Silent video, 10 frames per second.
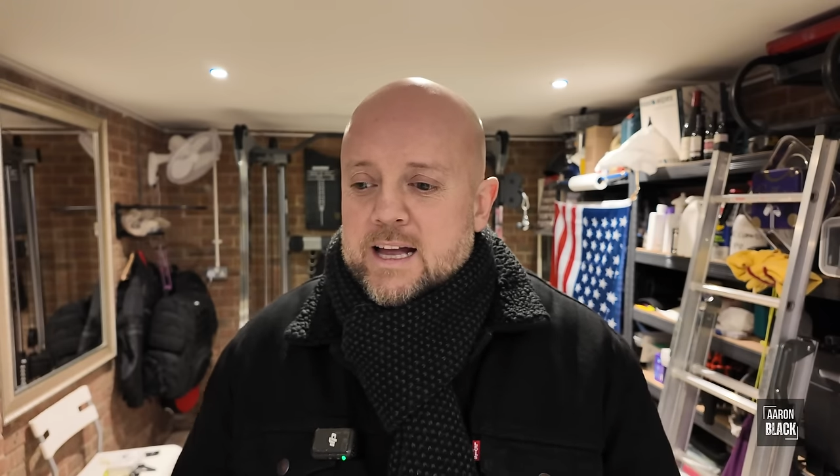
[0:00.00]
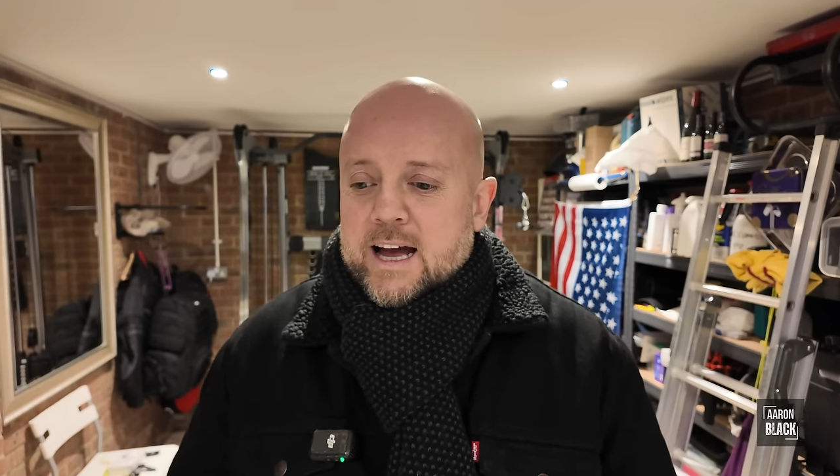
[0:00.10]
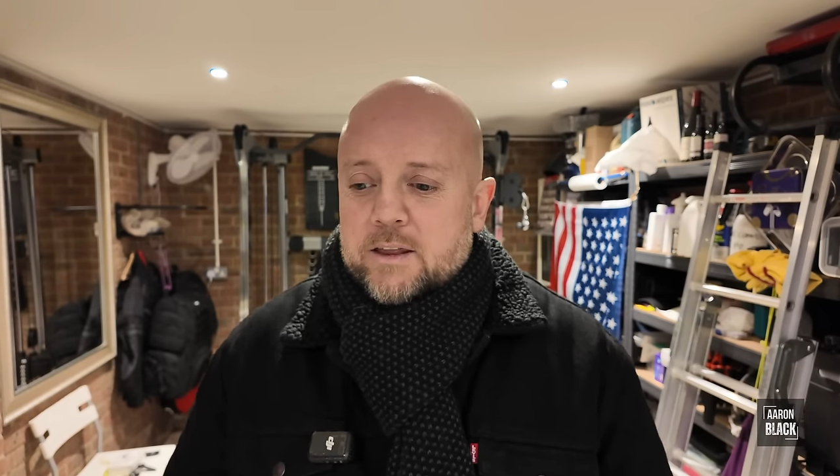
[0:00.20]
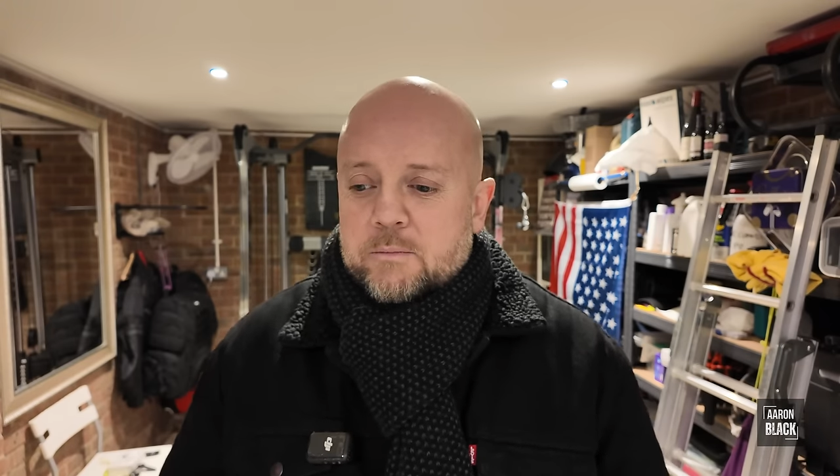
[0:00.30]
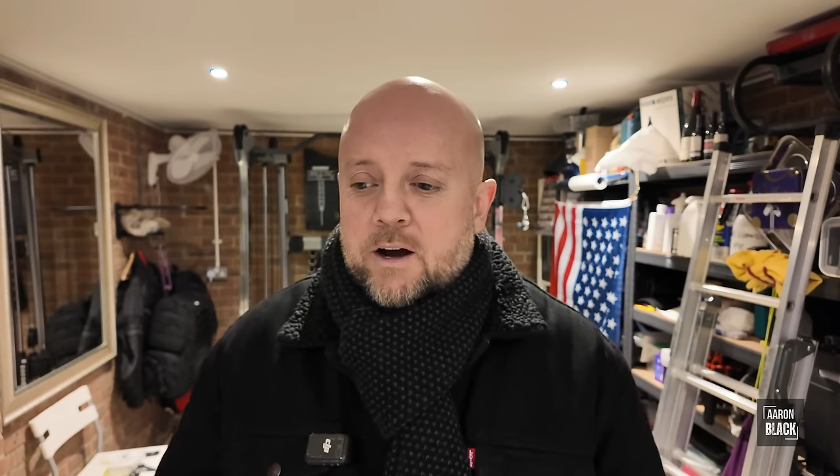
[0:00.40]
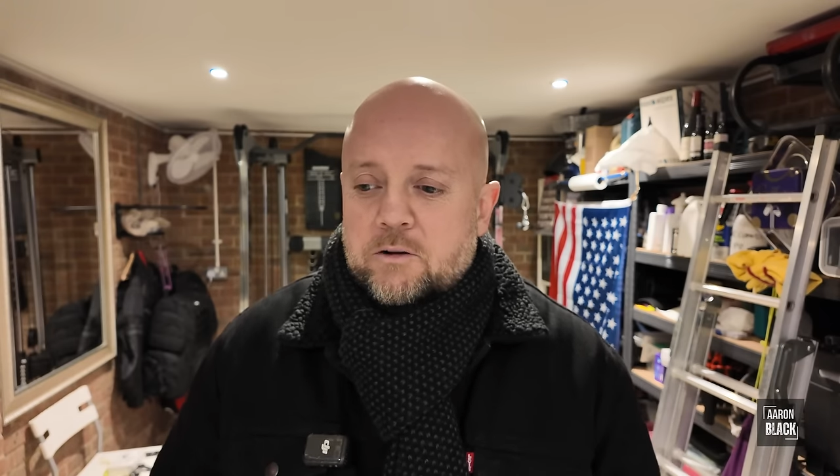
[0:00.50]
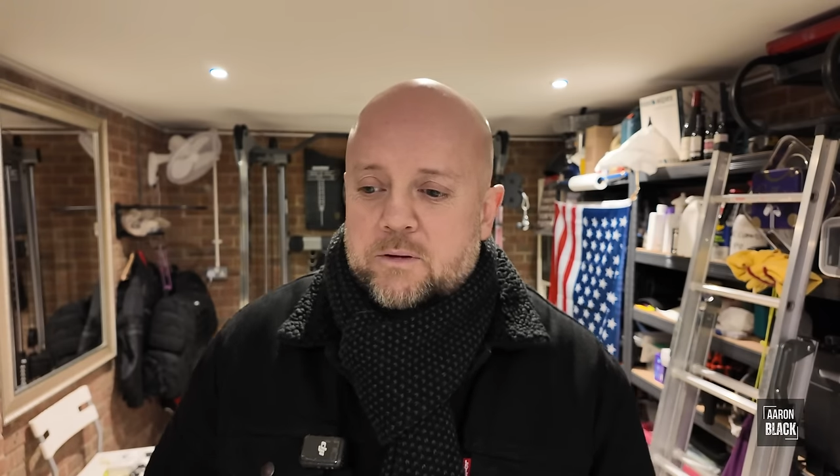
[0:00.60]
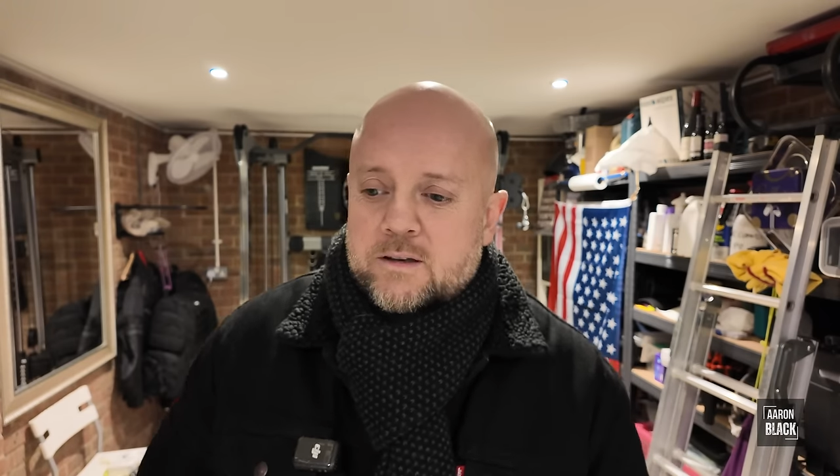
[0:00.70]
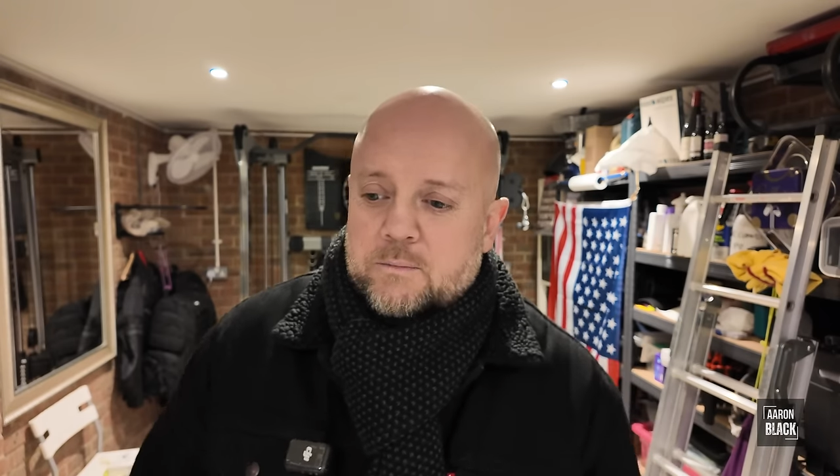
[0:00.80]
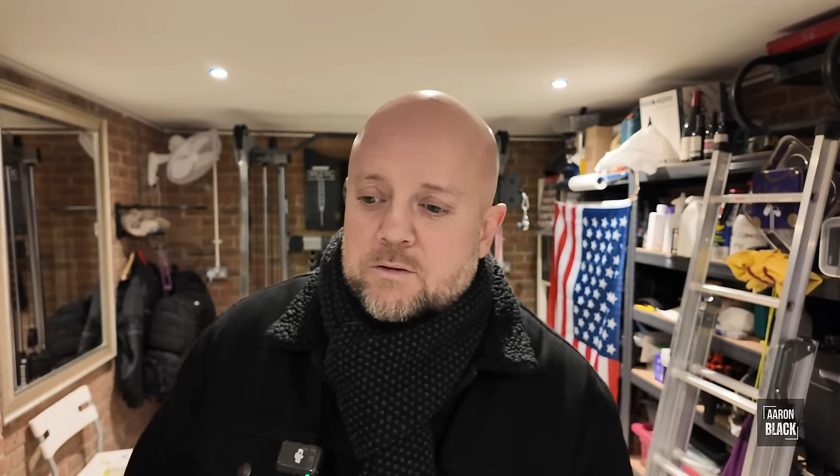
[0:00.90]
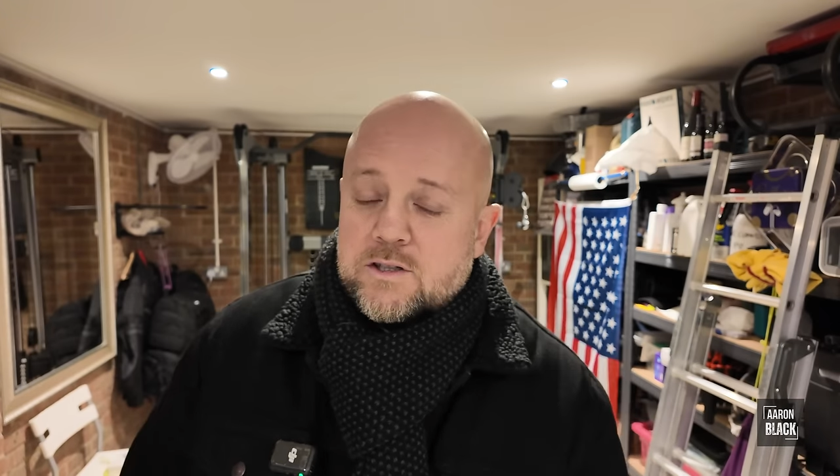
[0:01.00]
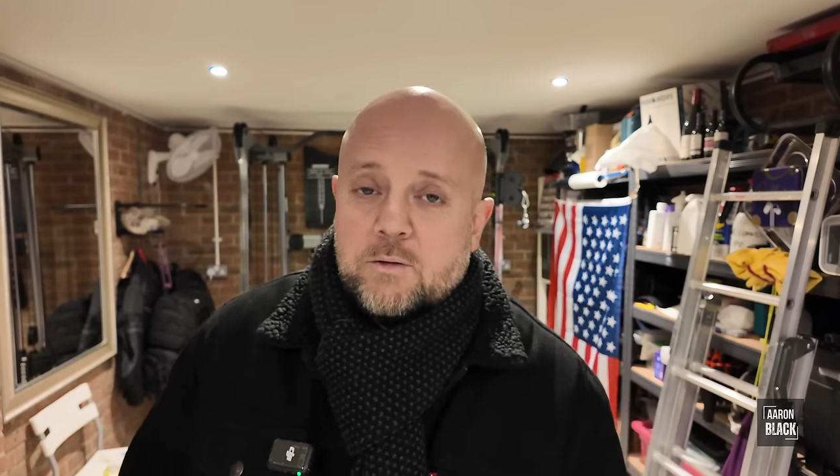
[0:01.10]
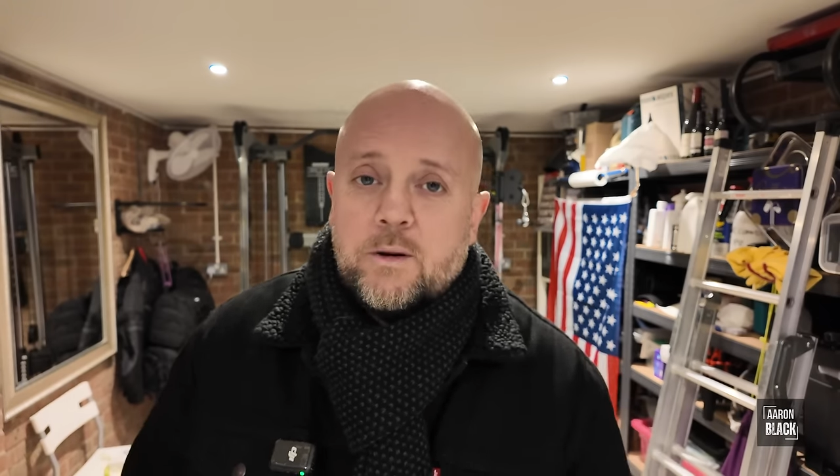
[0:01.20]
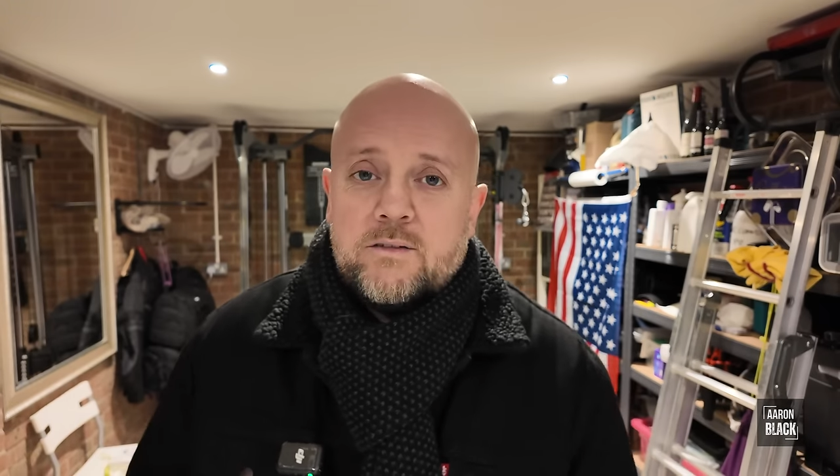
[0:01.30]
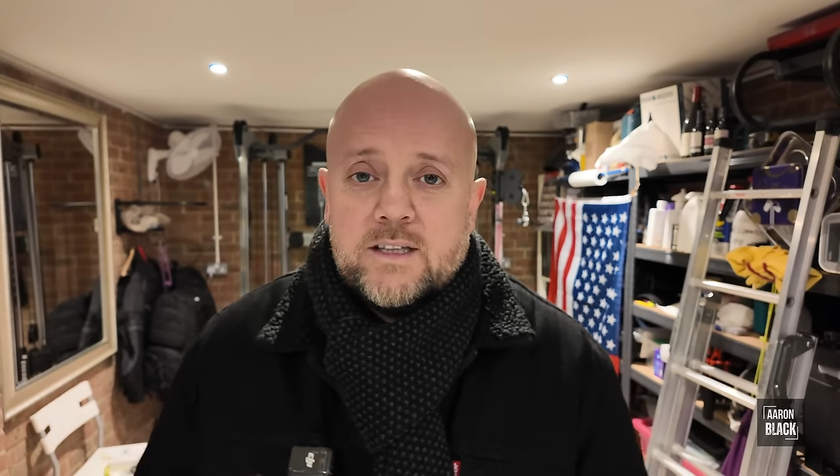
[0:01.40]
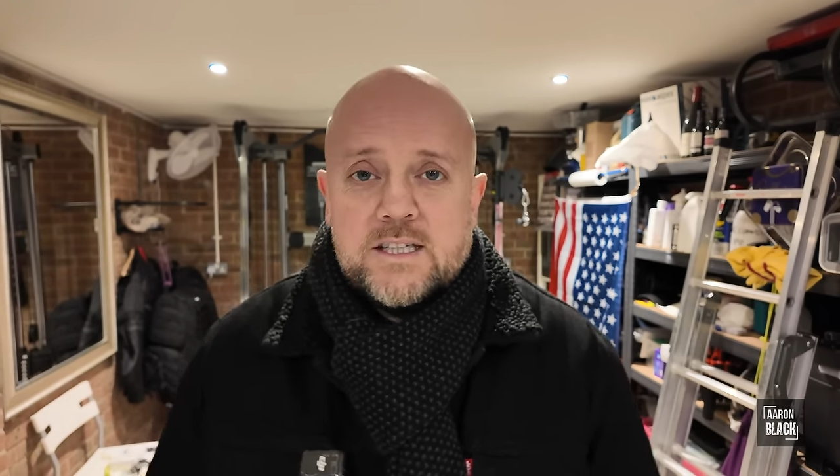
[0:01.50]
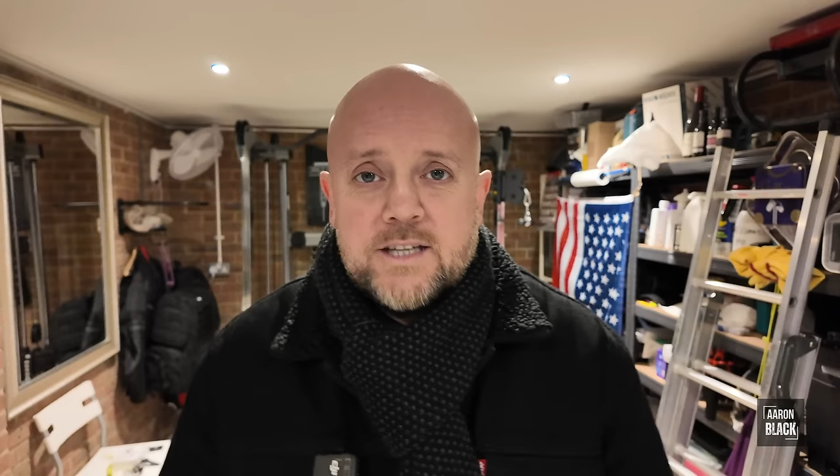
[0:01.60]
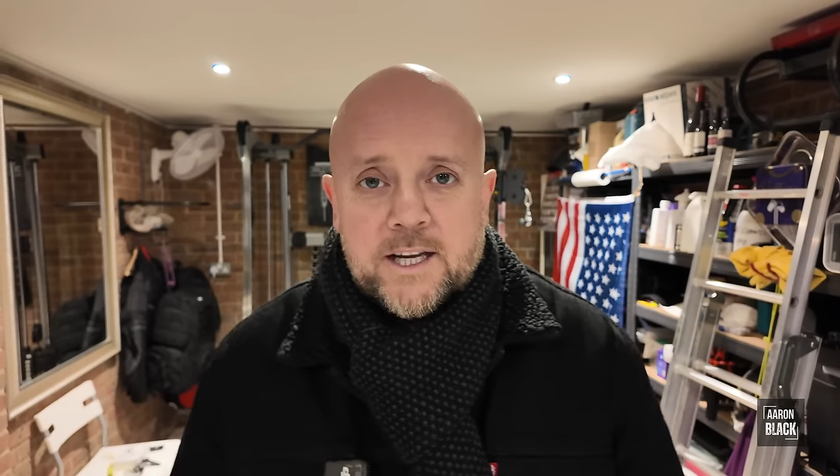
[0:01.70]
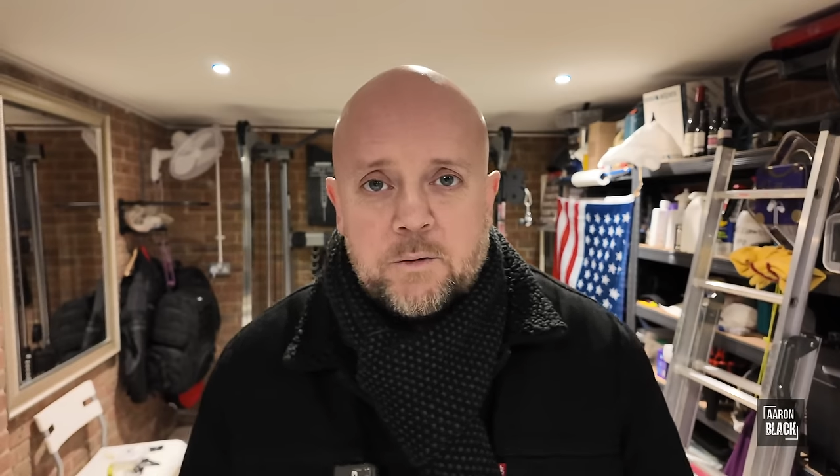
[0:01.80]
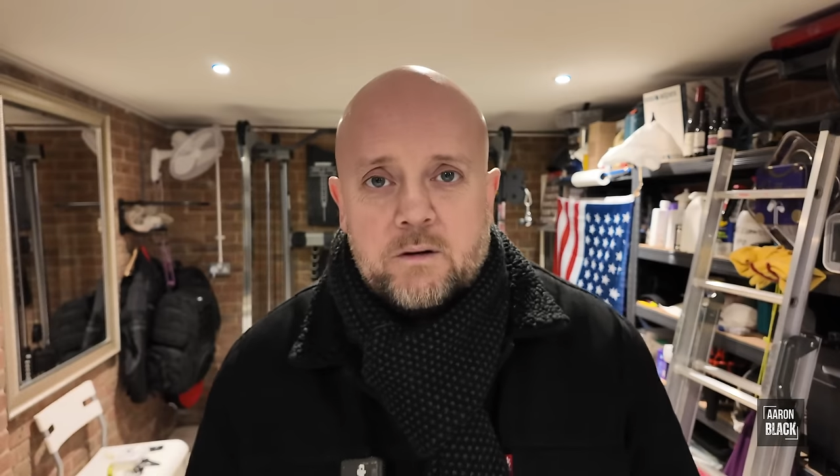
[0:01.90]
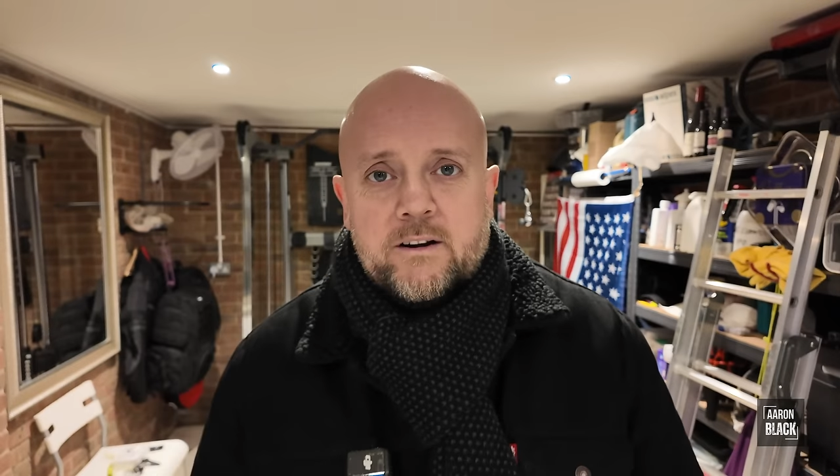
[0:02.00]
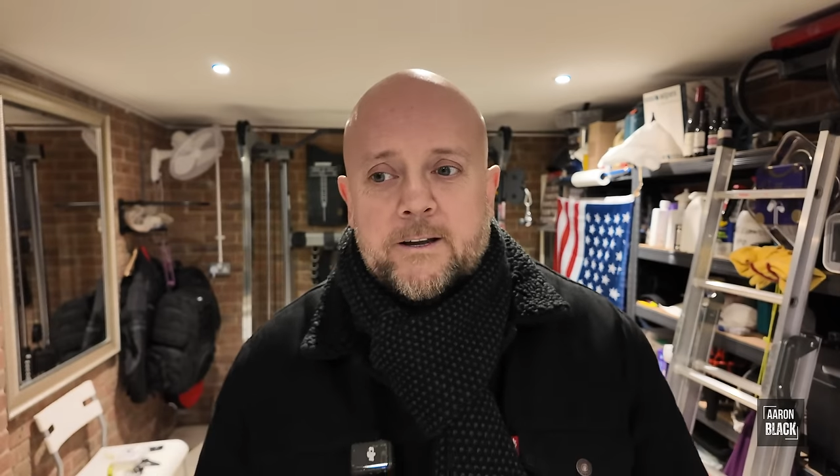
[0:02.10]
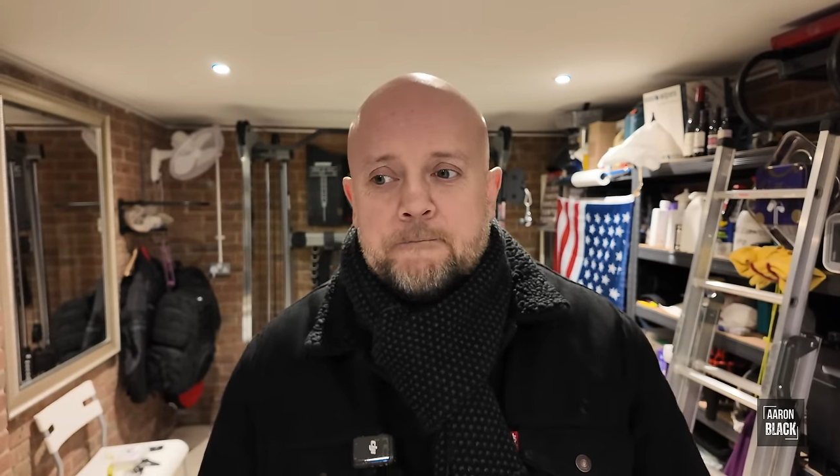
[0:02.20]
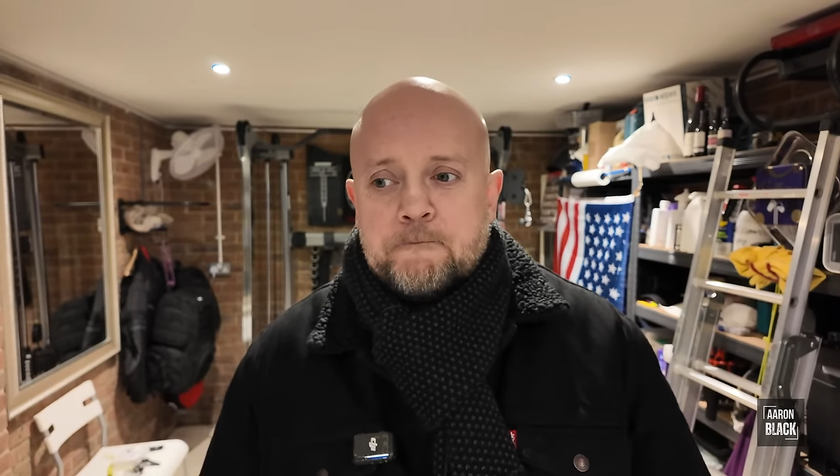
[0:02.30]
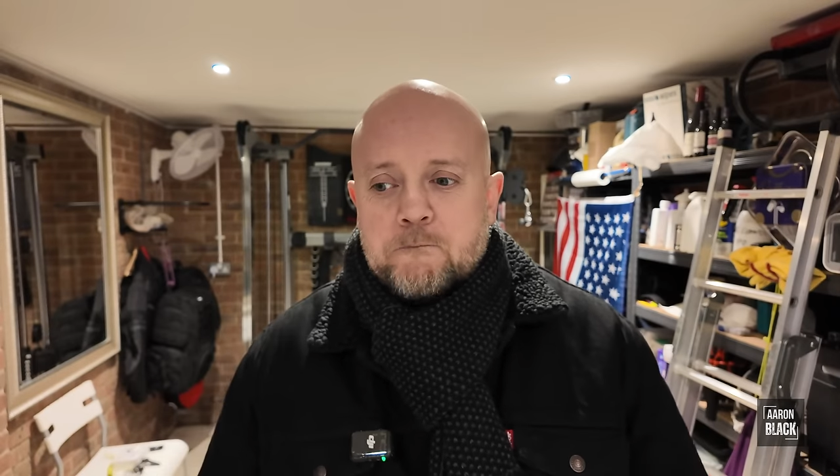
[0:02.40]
at the moment I'm not too bothered. It's January.